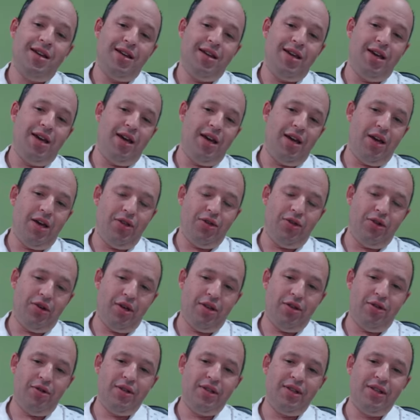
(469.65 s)

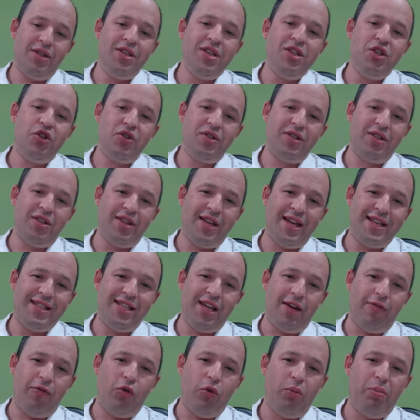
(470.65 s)
there is an interesting
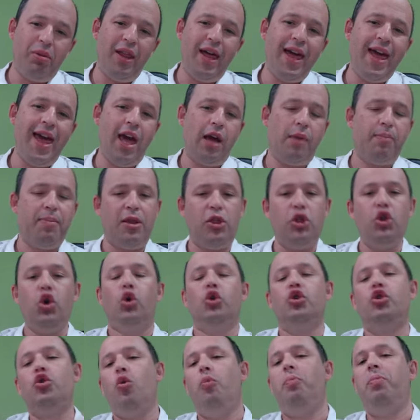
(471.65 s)
idea for black, but
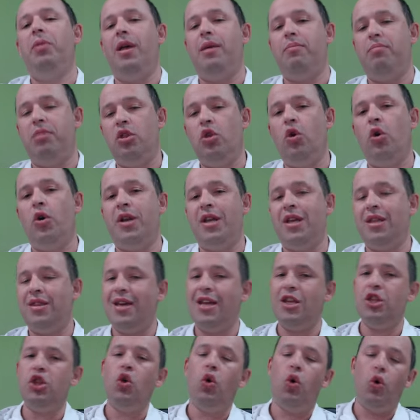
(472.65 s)
those who play Benoni,
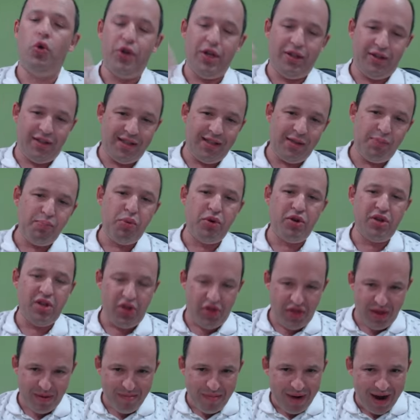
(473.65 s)
they know that it's pretty
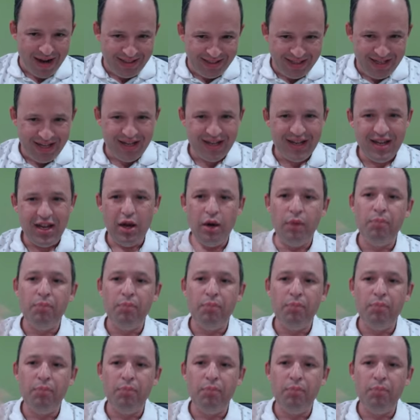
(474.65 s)
thematic.